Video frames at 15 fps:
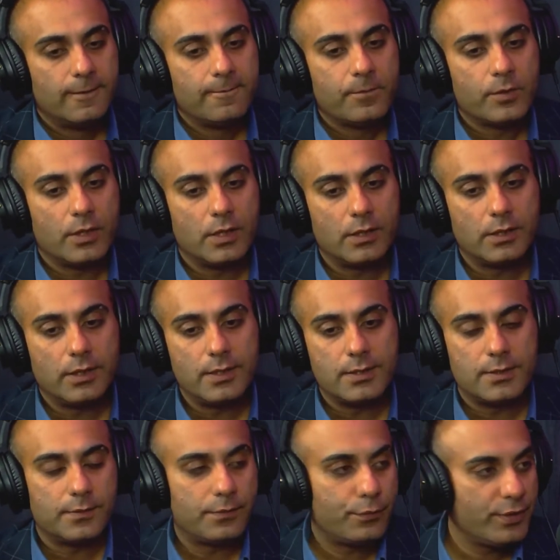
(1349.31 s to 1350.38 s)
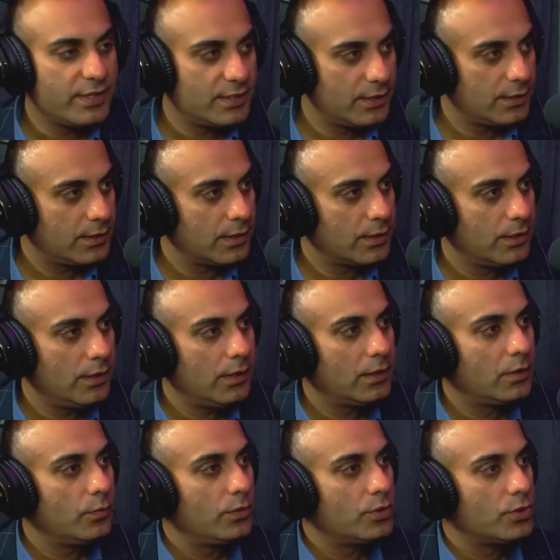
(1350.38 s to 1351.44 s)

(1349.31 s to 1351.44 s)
There's the freezing technique, which,